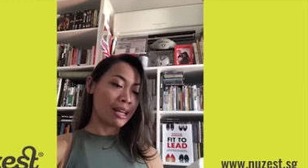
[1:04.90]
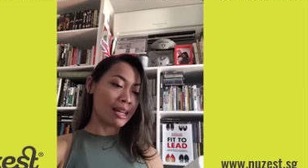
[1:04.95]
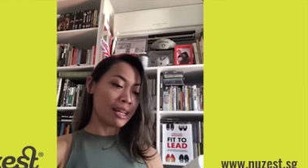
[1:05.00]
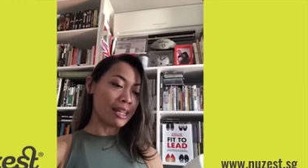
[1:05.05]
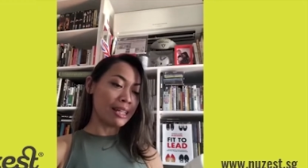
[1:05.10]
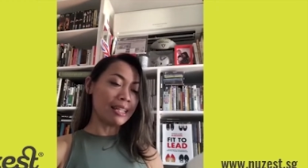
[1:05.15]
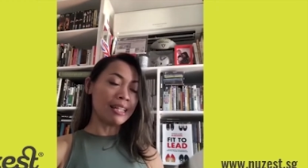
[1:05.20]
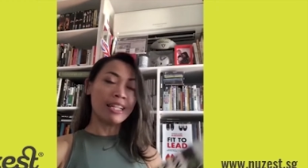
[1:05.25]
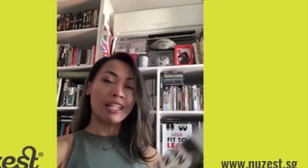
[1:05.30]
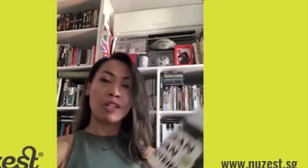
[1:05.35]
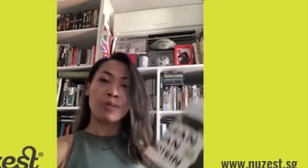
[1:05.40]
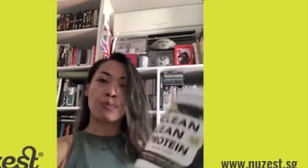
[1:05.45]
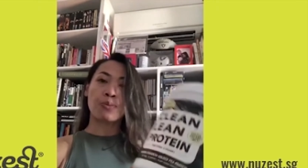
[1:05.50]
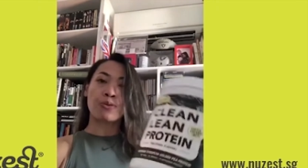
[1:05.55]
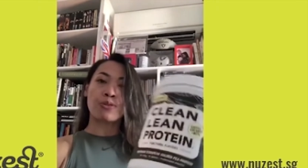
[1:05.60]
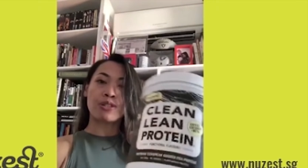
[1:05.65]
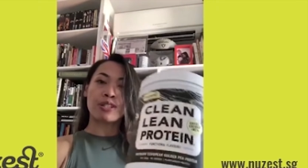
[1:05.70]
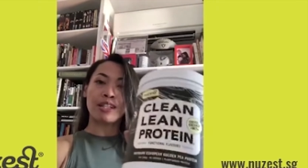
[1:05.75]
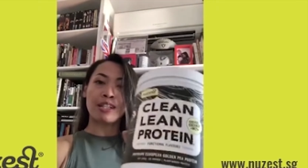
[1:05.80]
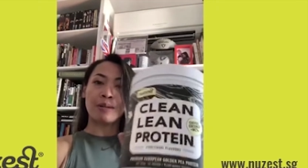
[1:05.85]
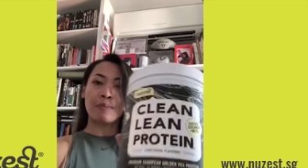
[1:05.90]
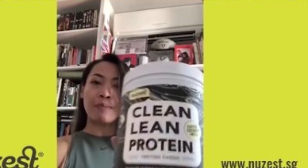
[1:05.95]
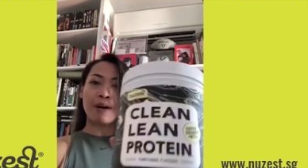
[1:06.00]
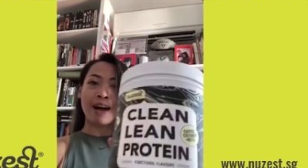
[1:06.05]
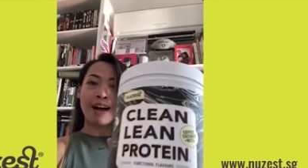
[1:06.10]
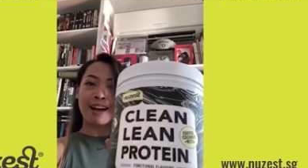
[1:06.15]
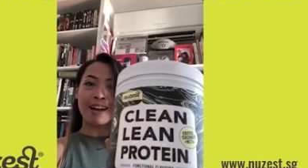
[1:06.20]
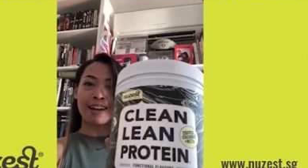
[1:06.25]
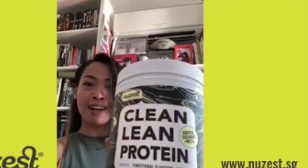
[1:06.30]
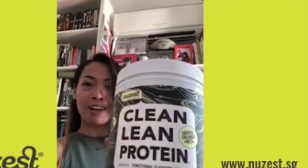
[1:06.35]
Clean Lean Protein
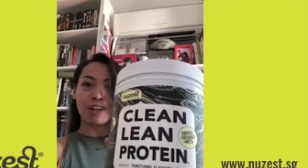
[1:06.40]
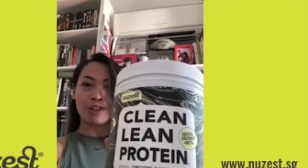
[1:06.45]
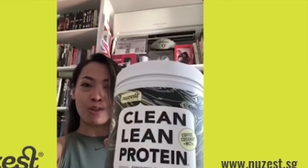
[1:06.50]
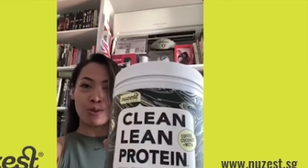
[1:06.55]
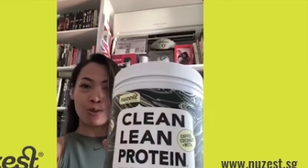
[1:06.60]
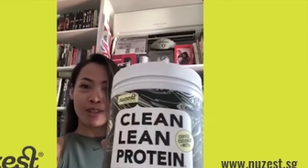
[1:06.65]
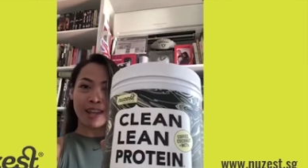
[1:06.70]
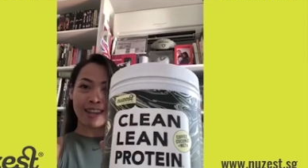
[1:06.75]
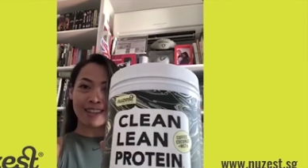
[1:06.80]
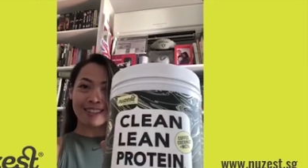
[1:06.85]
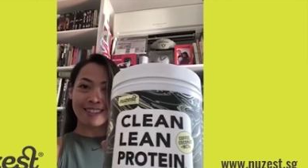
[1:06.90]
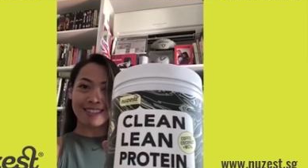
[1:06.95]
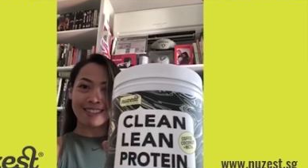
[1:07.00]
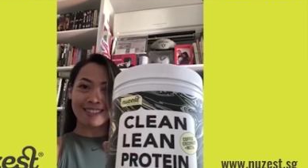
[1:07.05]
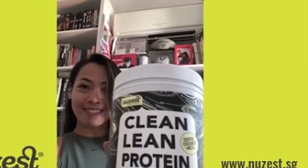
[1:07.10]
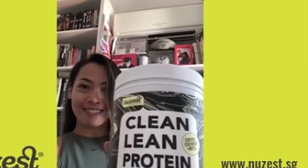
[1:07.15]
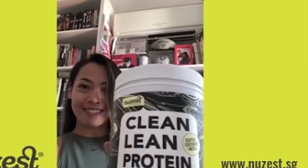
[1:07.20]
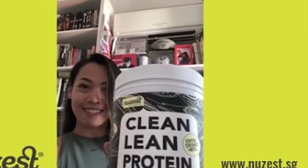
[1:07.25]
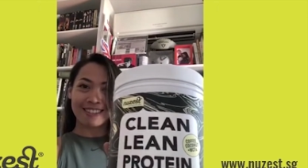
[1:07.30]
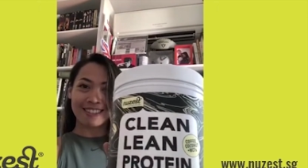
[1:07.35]
by Nuzest.